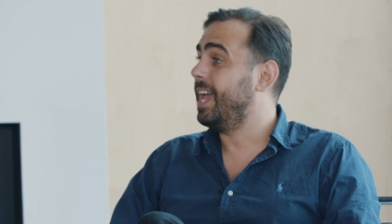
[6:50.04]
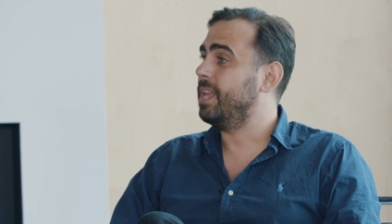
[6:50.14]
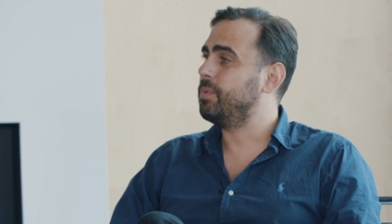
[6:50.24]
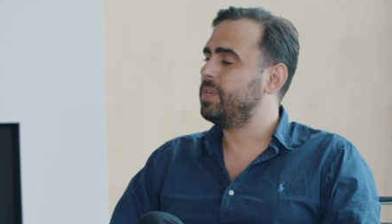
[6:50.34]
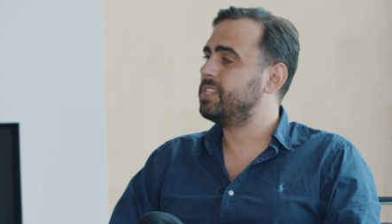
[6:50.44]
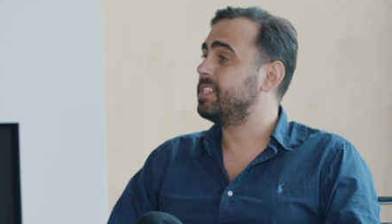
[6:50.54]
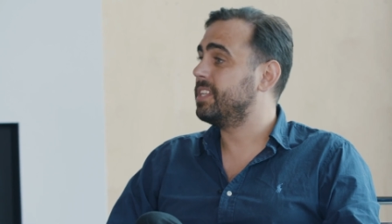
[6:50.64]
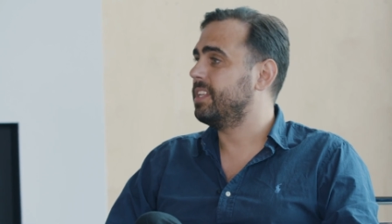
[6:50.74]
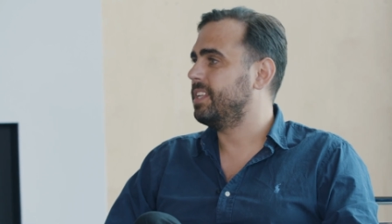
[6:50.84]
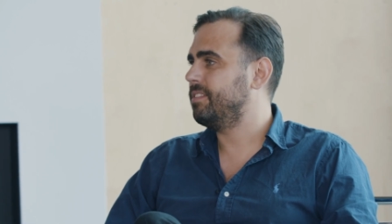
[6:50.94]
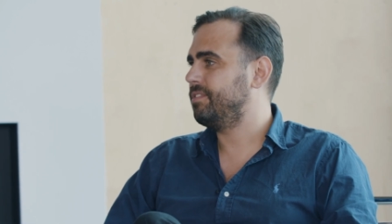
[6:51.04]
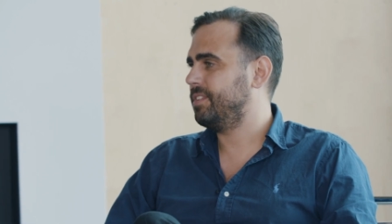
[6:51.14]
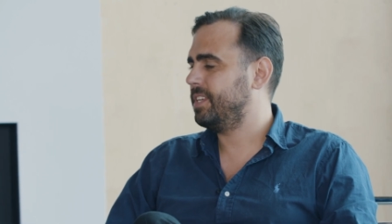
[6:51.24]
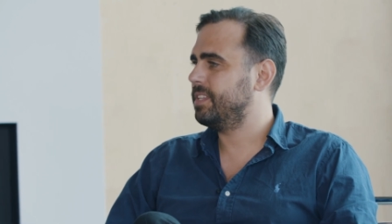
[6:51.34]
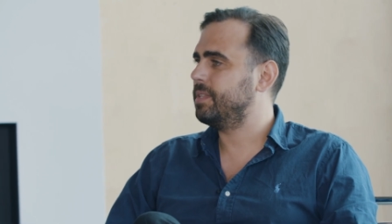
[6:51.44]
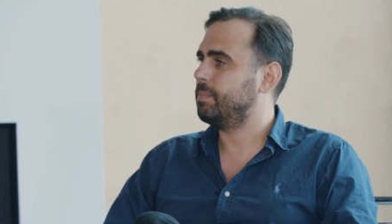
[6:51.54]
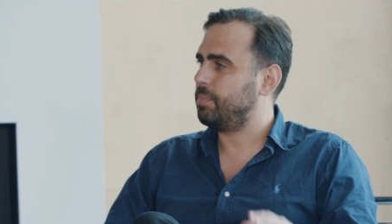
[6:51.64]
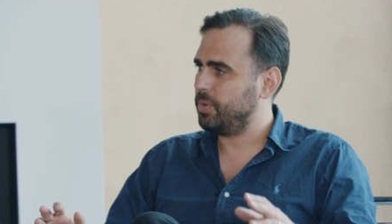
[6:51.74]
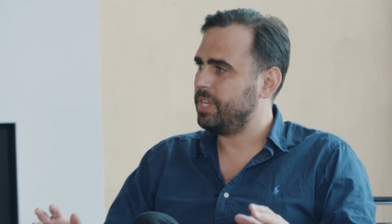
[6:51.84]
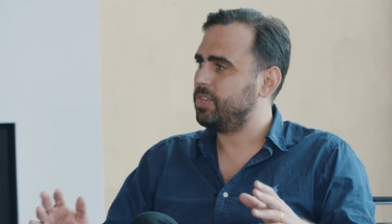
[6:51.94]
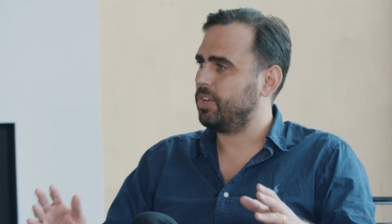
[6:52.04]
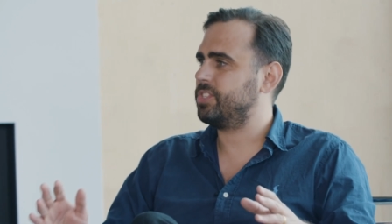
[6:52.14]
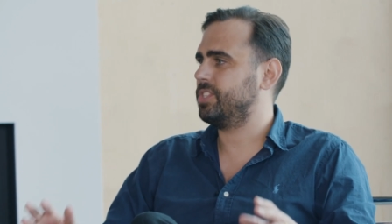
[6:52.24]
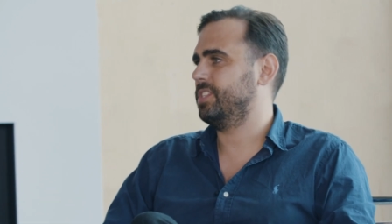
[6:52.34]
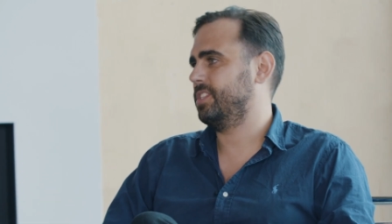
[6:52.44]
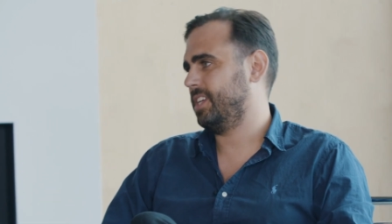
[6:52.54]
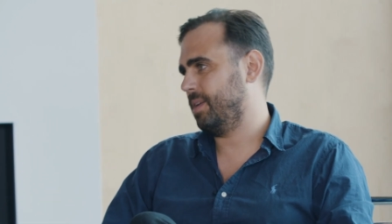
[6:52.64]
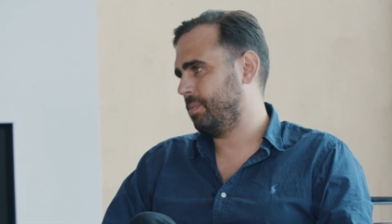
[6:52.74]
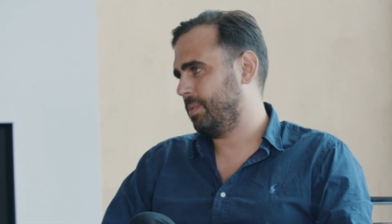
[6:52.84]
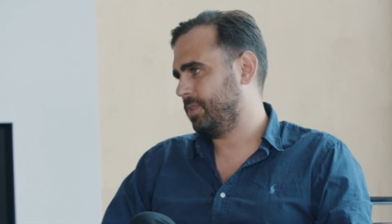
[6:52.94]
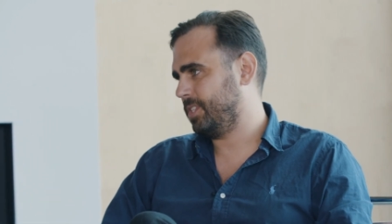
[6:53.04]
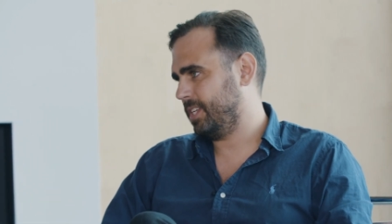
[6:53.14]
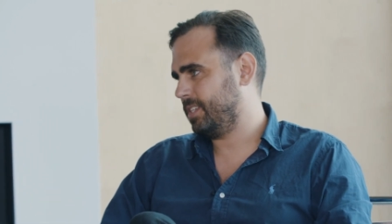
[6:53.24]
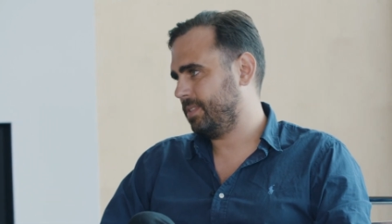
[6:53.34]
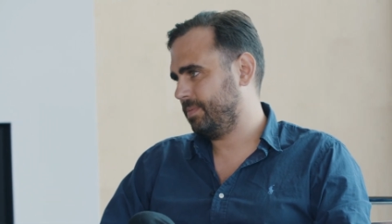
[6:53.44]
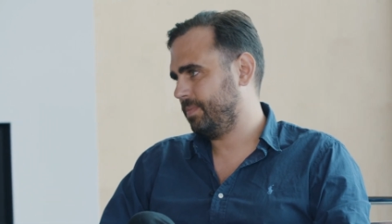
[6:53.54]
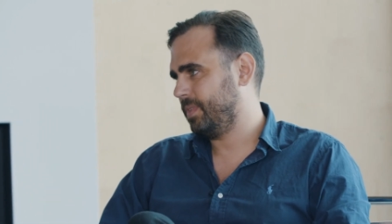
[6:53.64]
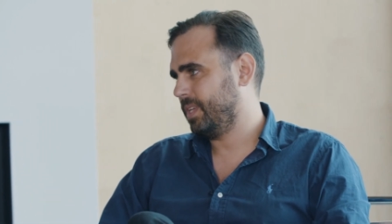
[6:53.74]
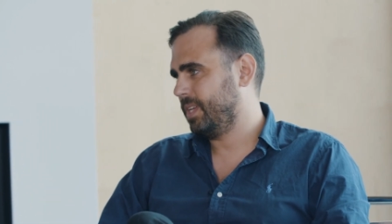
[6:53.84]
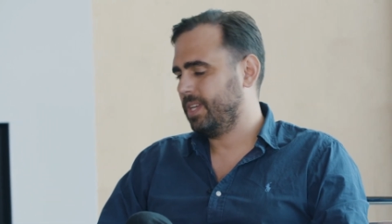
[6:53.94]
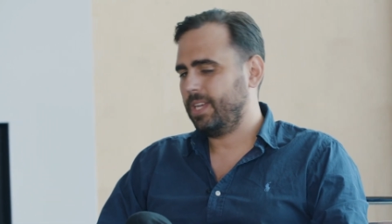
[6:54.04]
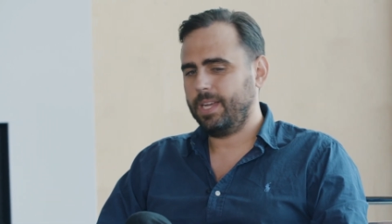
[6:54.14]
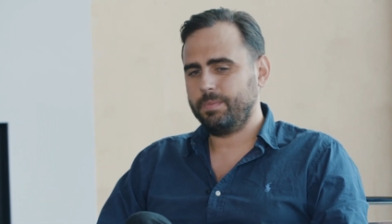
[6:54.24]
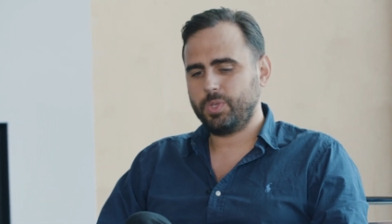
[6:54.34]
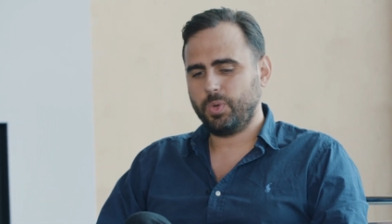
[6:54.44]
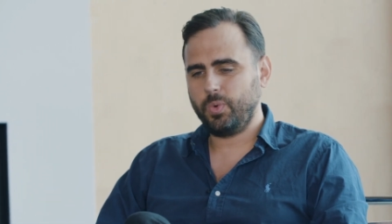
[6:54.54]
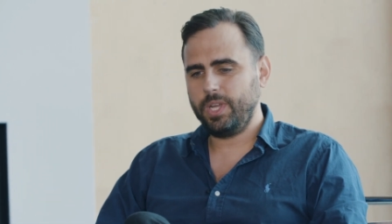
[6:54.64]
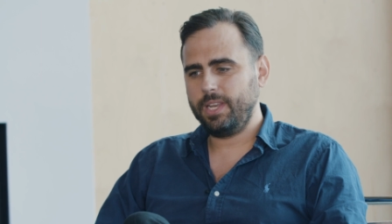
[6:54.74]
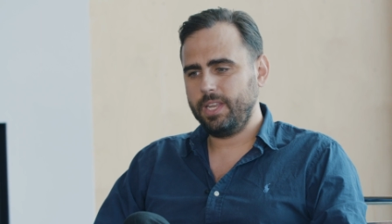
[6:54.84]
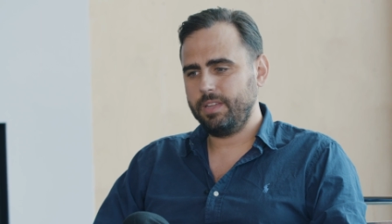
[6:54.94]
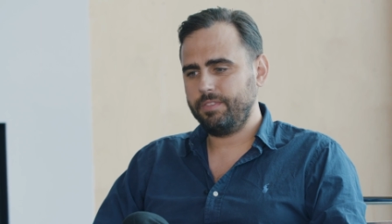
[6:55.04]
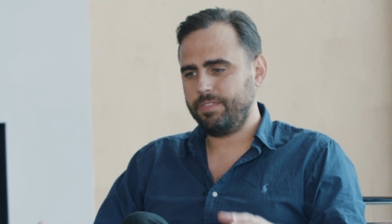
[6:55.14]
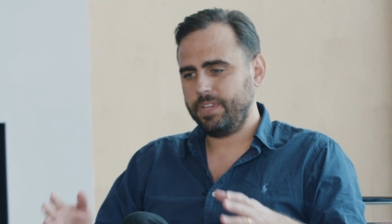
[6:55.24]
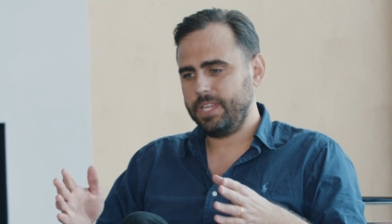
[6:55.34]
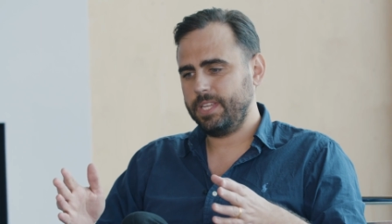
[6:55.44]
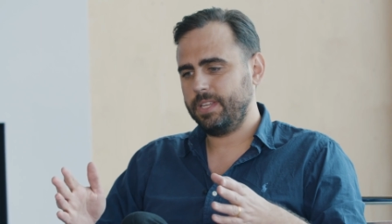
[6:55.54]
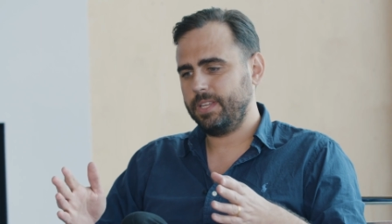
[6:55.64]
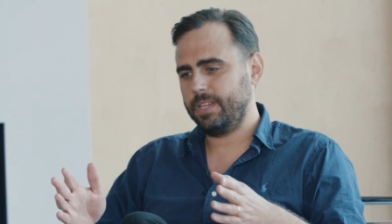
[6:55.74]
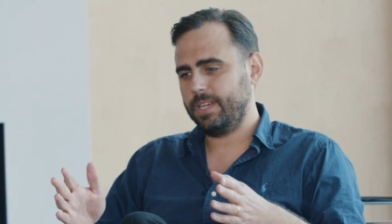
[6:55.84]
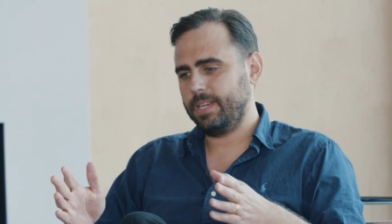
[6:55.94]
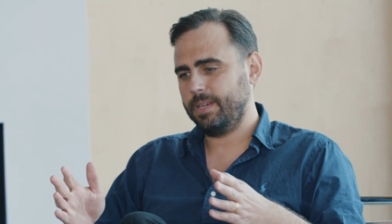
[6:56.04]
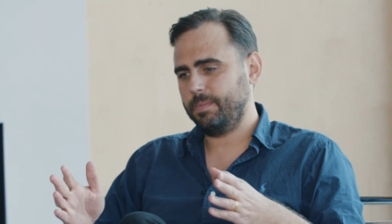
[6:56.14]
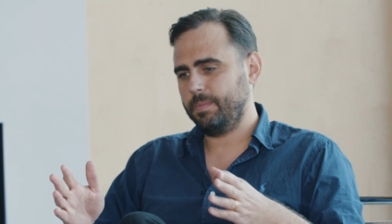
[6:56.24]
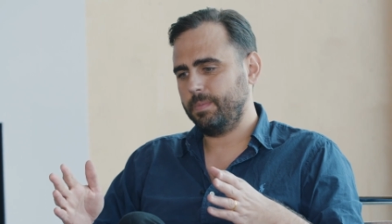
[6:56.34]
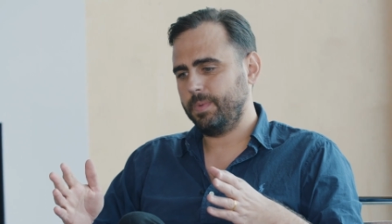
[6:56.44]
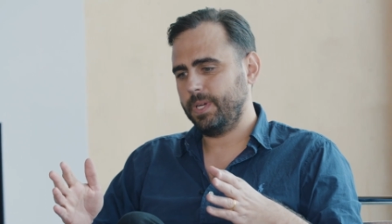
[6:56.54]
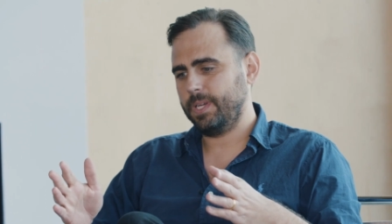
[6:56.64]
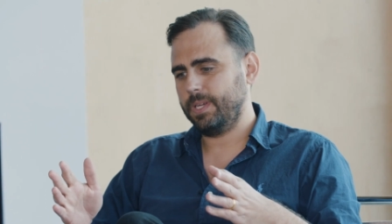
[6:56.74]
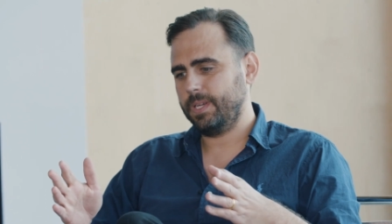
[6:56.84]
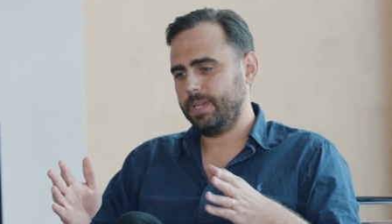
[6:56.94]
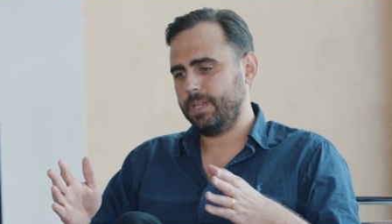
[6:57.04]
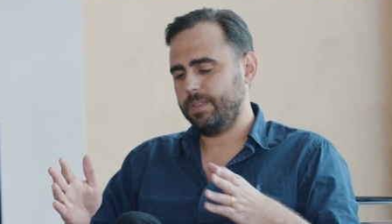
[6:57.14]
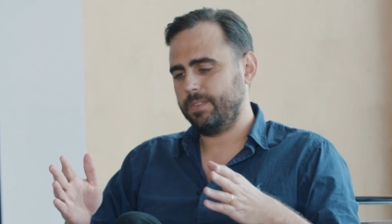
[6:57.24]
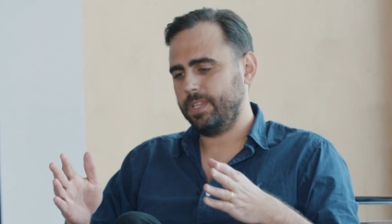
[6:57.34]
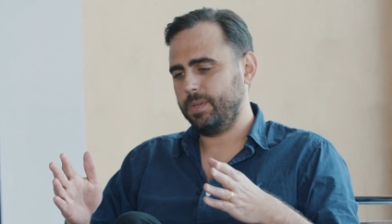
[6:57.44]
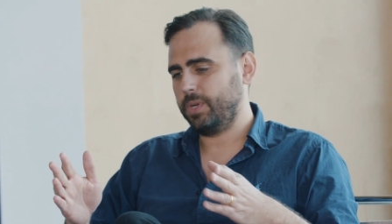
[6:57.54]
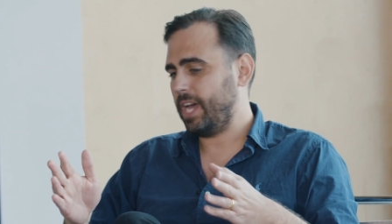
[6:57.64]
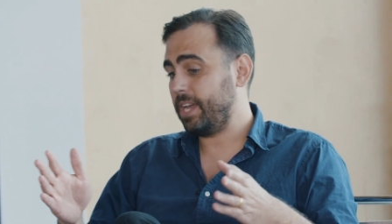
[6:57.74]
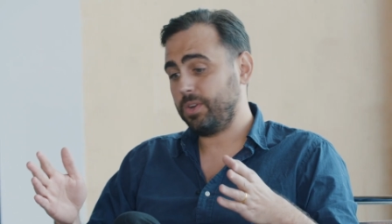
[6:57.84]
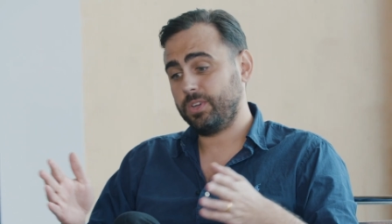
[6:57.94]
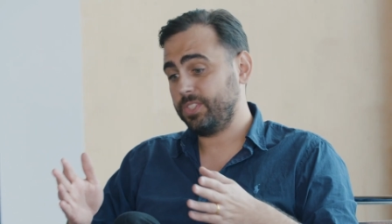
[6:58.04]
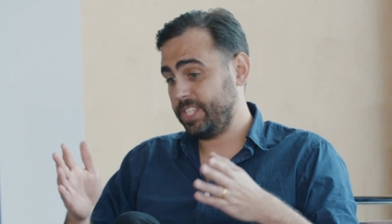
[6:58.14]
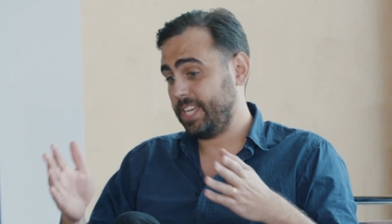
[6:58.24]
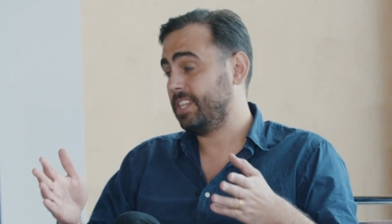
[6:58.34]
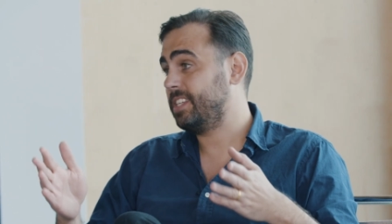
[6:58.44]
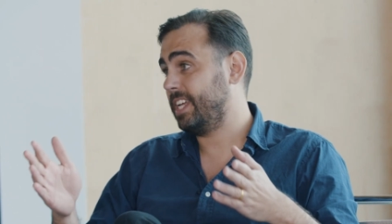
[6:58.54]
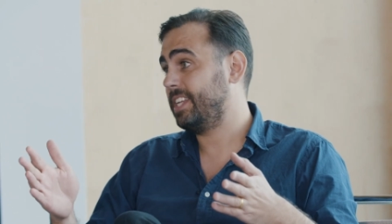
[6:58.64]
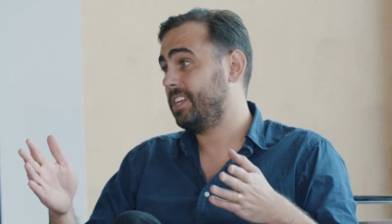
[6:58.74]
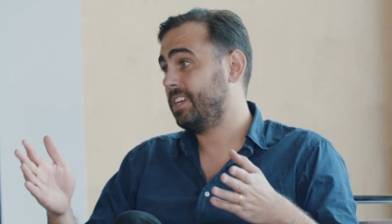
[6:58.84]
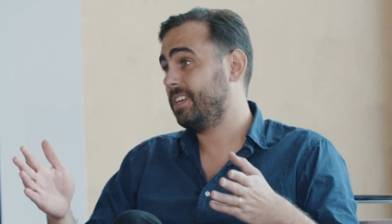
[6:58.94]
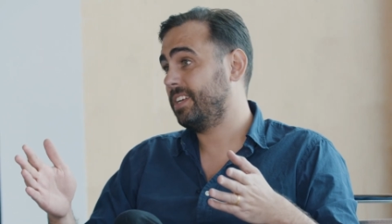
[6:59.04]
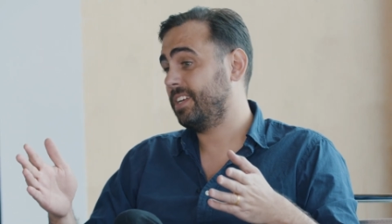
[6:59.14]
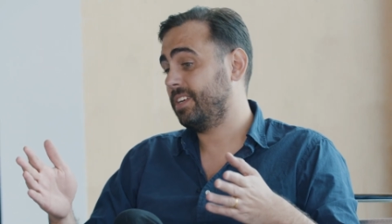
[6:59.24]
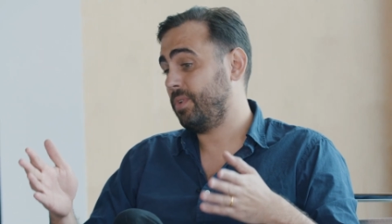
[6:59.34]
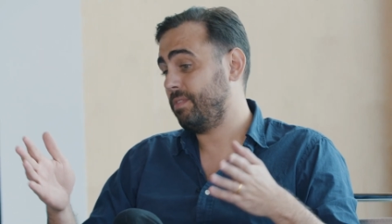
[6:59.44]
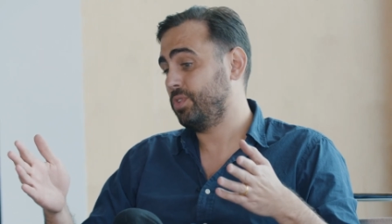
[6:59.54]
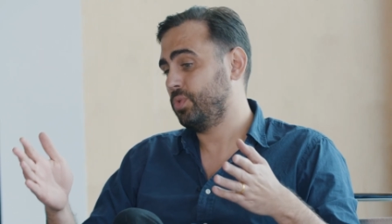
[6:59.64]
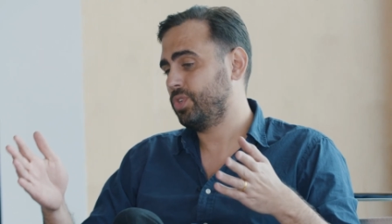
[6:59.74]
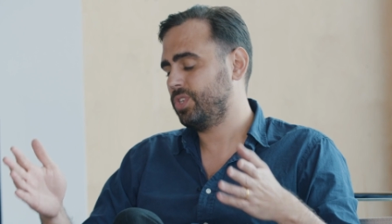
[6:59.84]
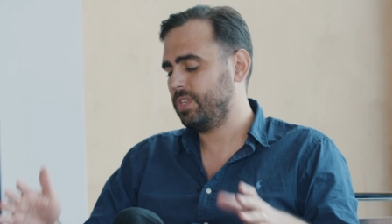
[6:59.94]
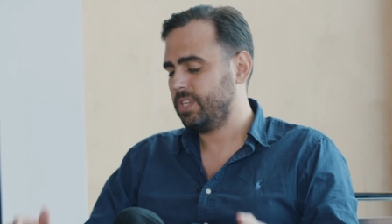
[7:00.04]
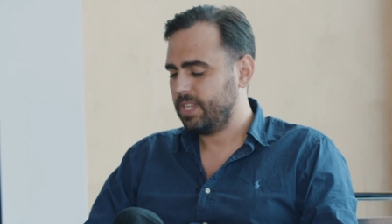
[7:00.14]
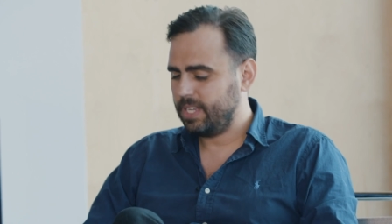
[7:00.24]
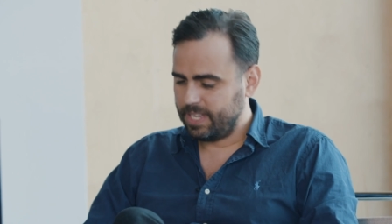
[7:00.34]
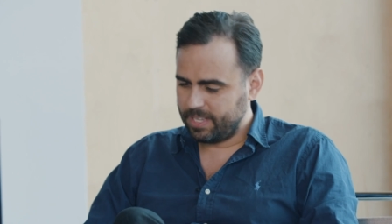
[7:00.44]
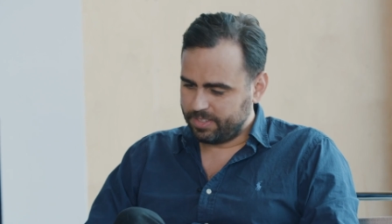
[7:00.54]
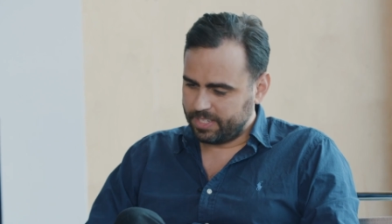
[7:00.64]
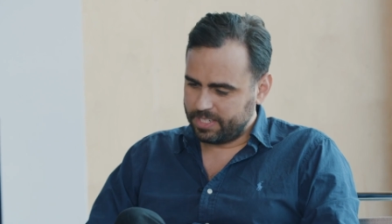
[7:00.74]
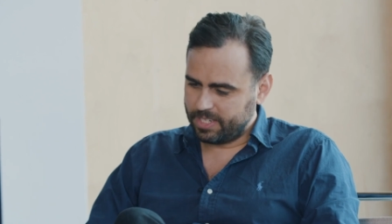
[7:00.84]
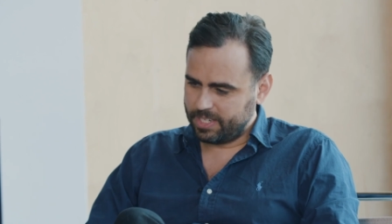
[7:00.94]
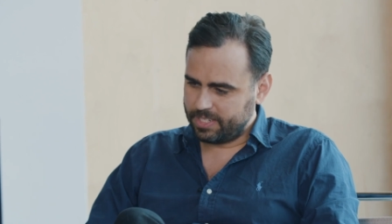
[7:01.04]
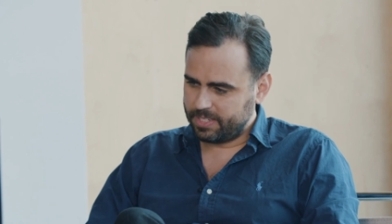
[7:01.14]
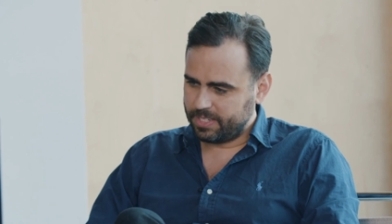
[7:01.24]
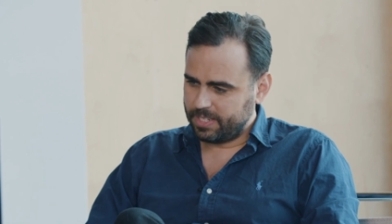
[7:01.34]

And we still live in the pre-consciousness time about data. Um, so we live in um, uh, the what I call second data uh, revolution, uh, the internet.